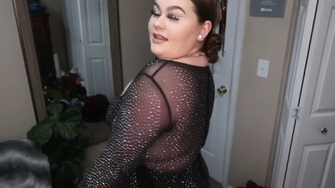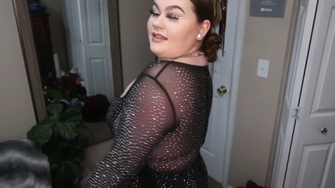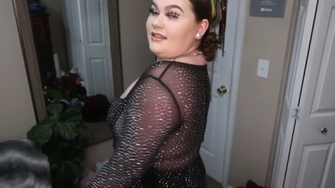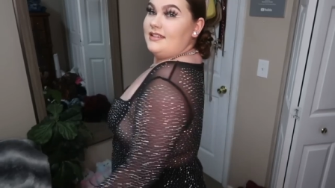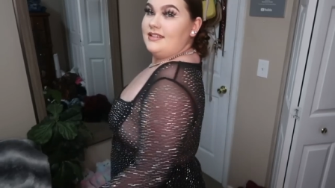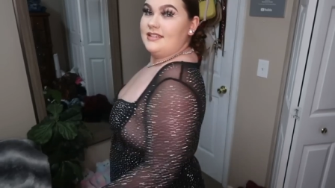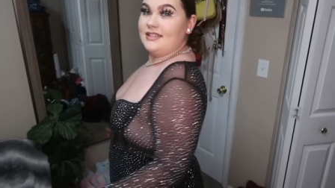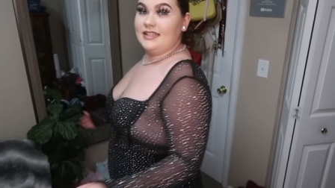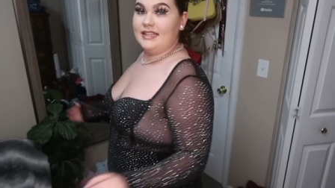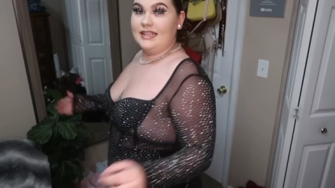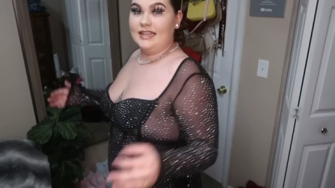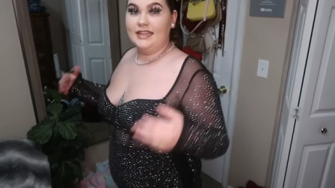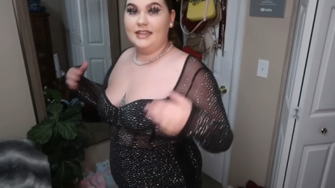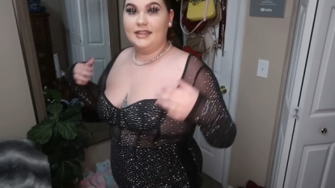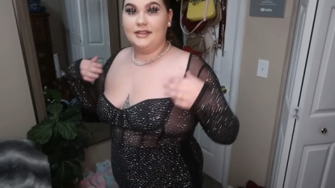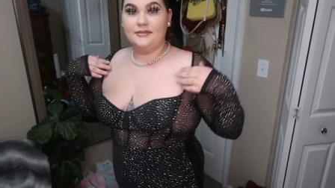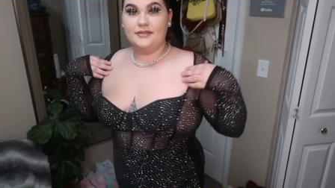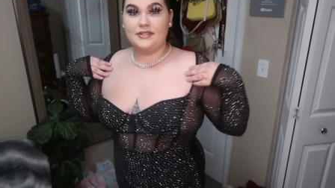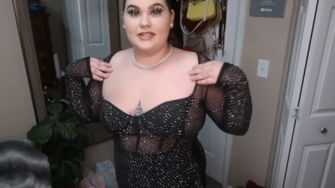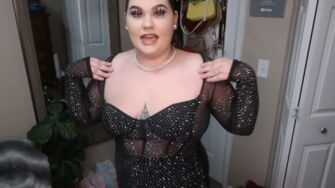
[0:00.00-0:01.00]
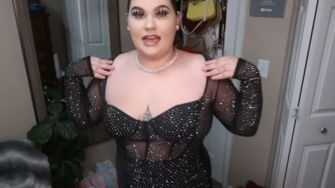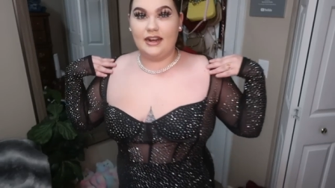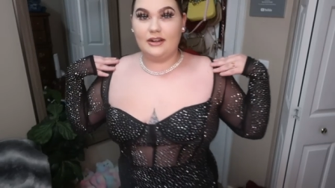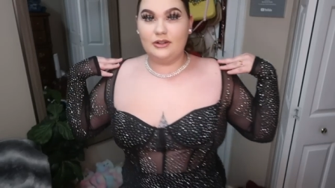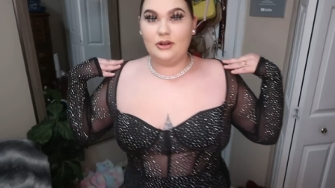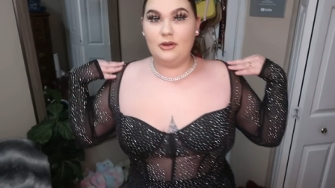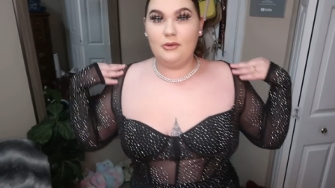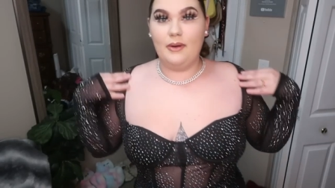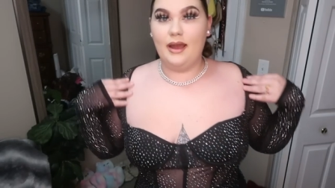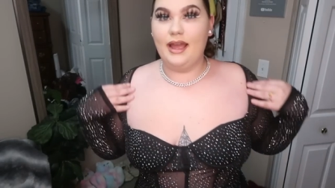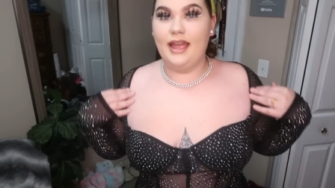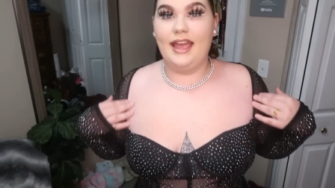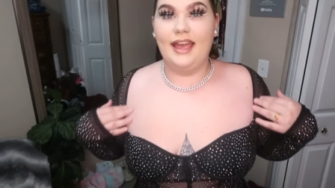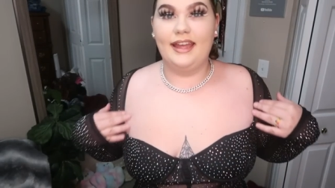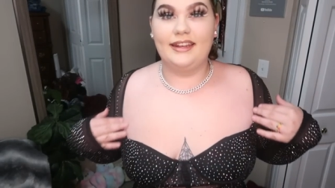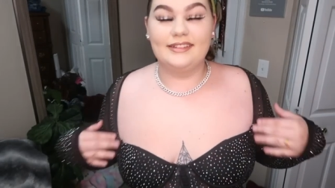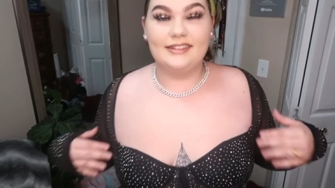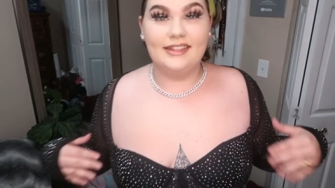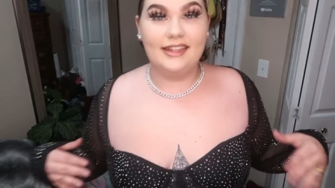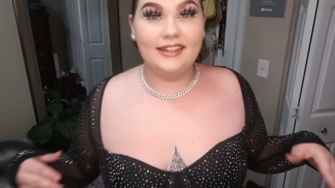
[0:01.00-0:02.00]
the sleeves, I don't know why I
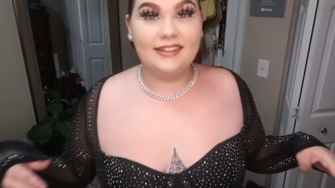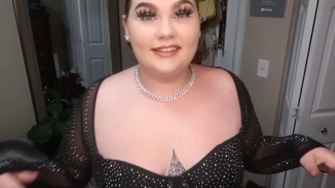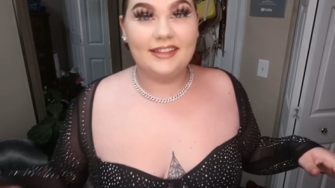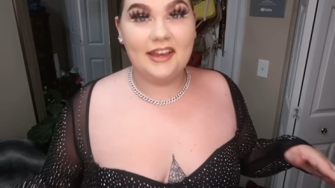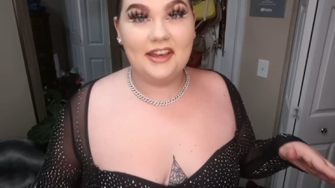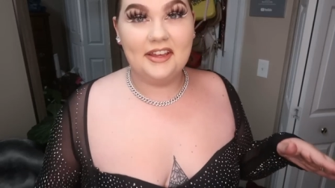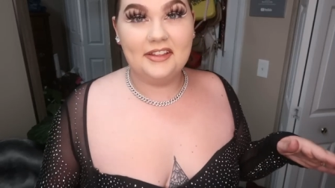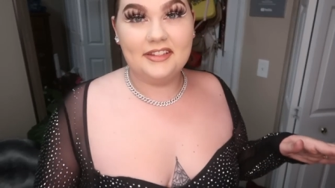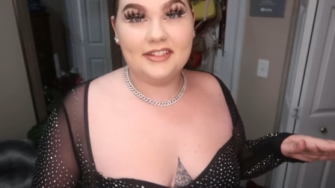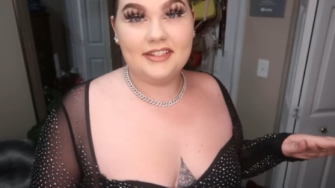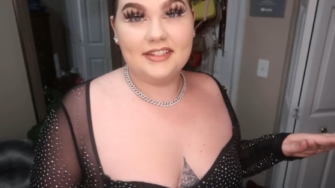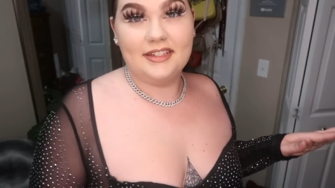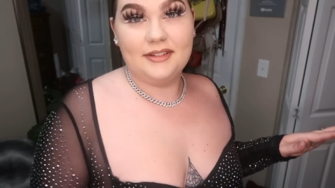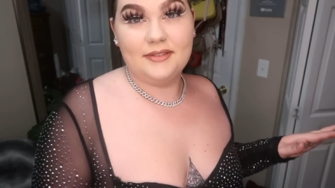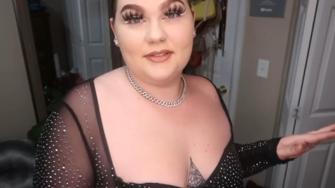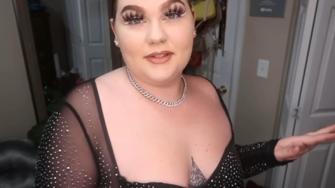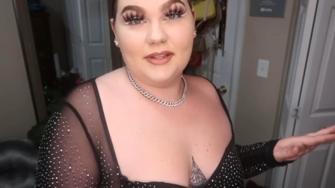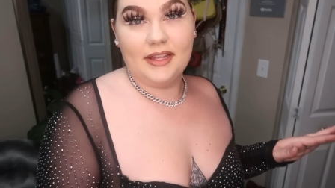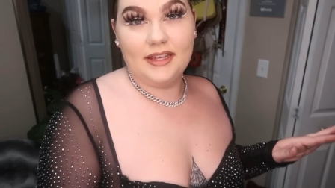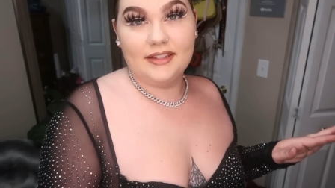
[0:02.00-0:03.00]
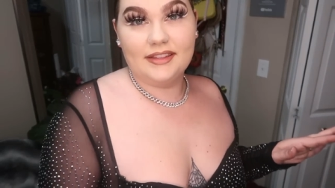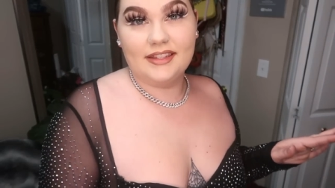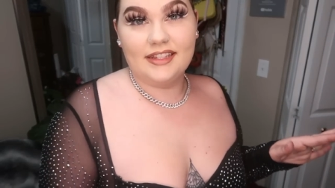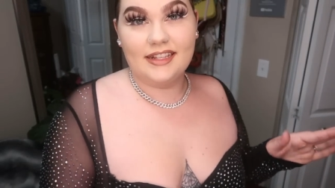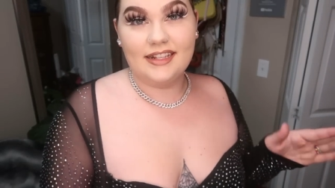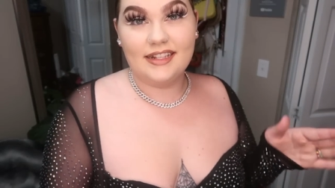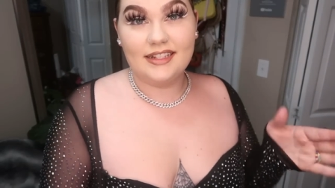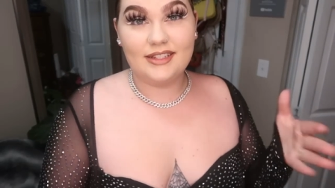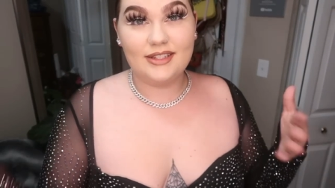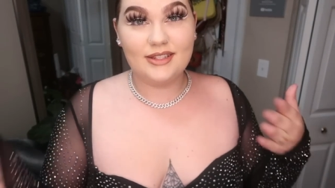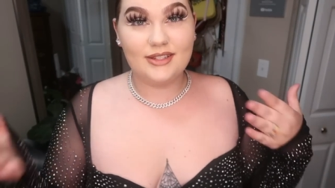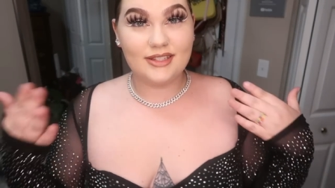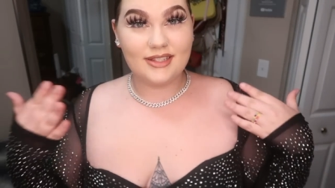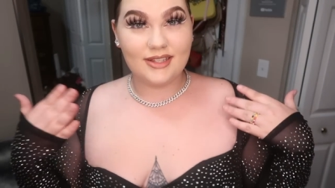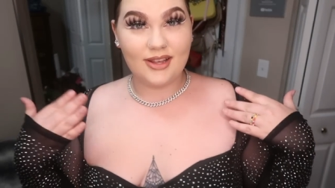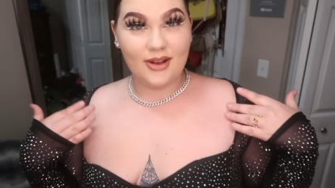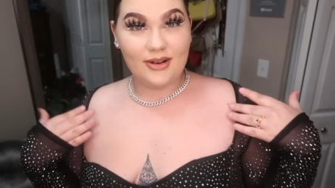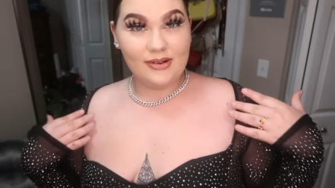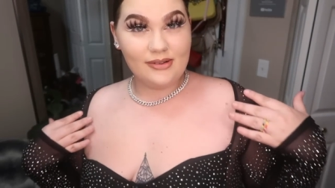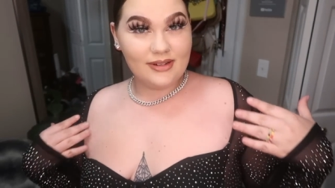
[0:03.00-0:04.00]
had it like that. The sleeves are like this,
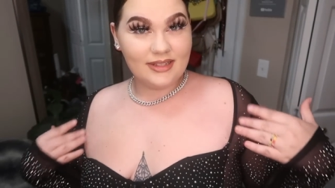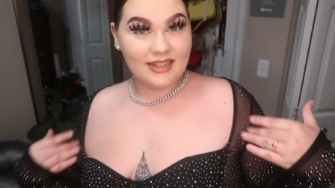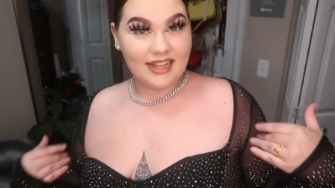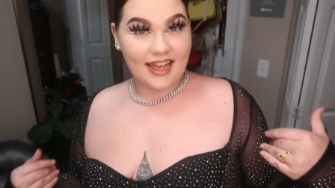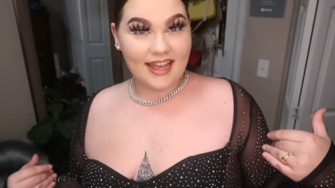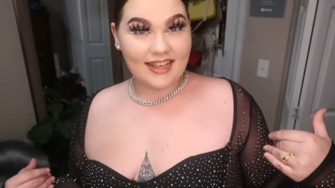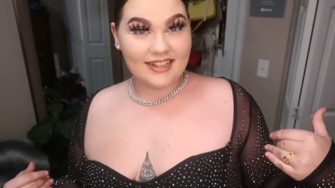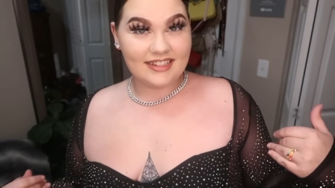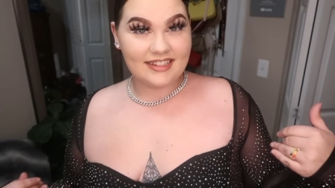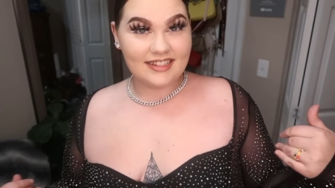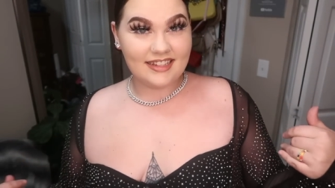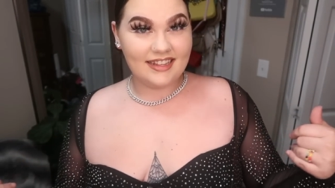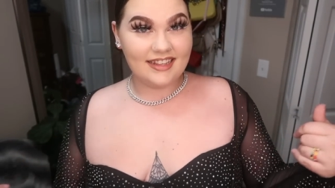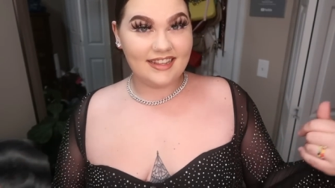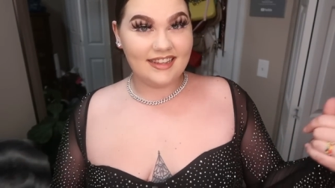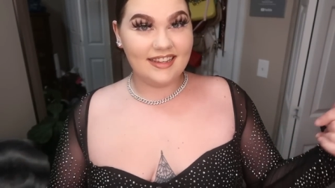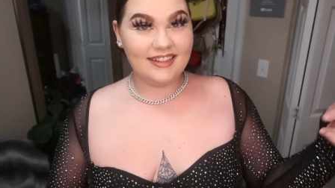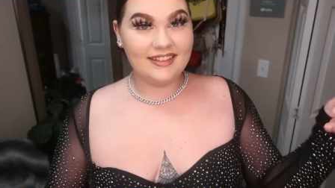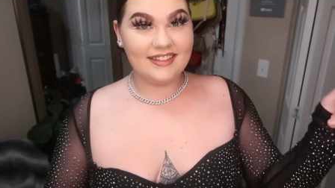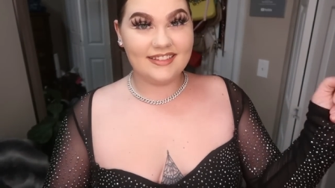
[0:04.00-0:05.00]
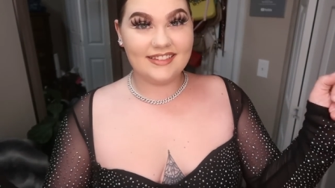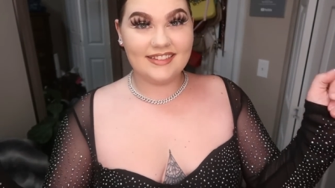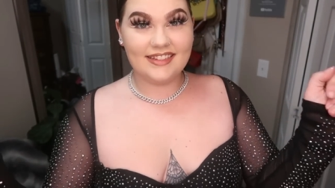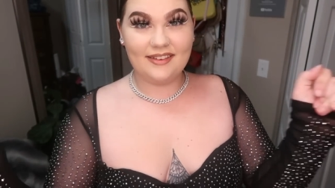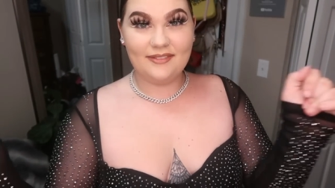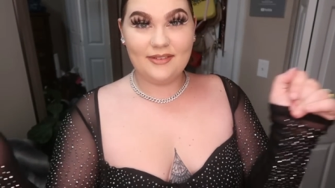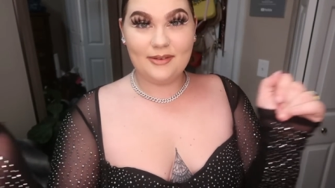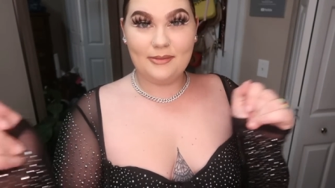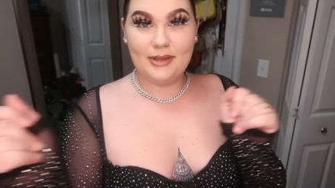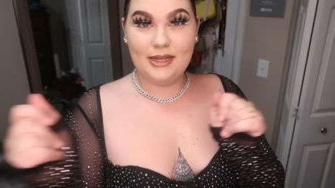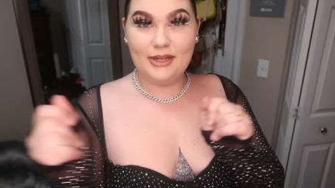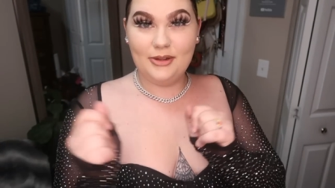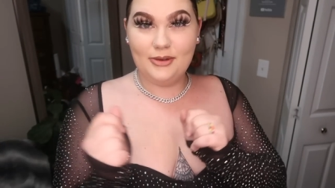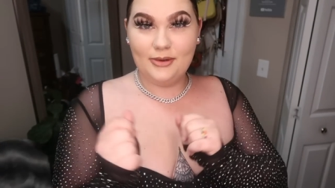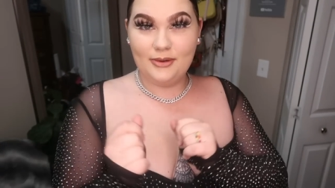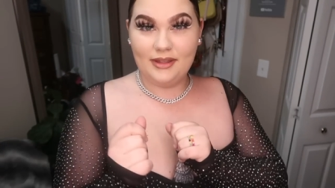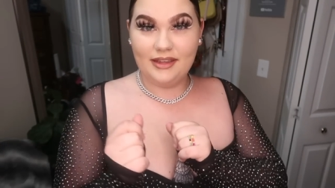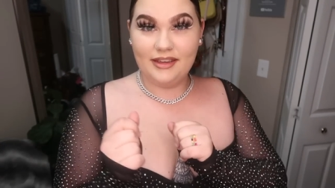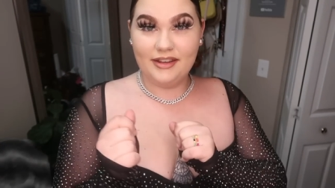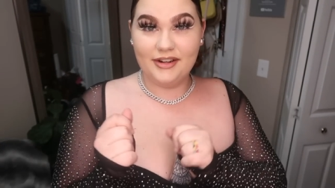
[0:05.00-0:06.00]
so classy. This is giving me
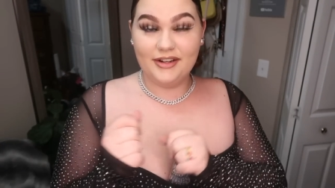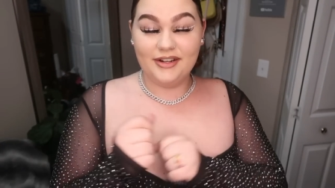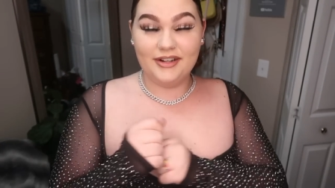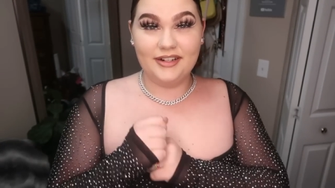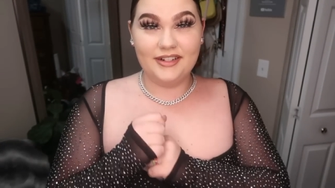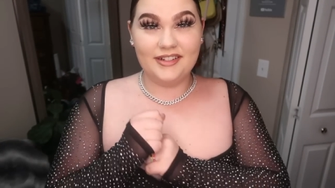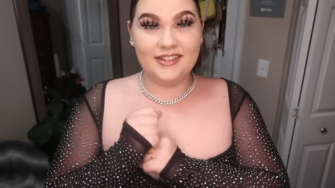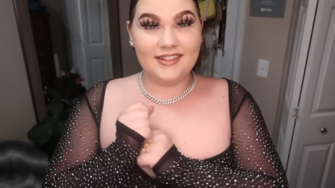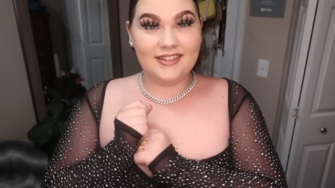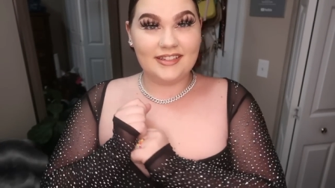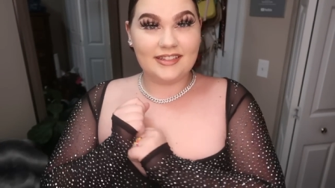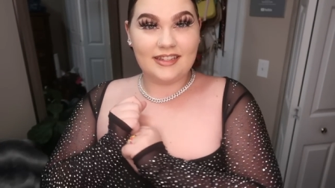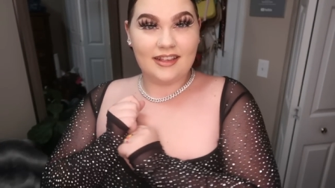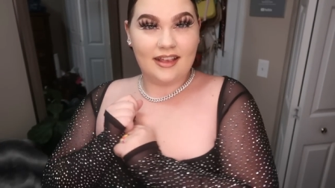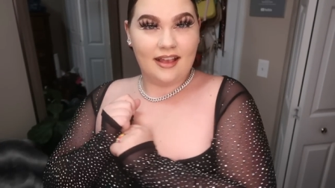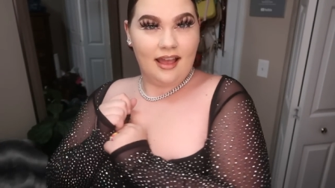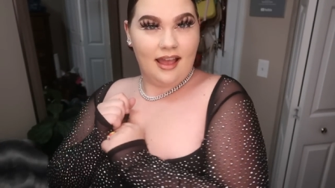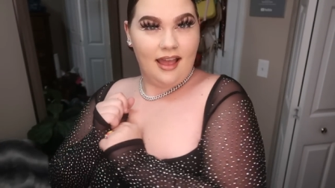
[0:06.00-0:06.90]
New Year's.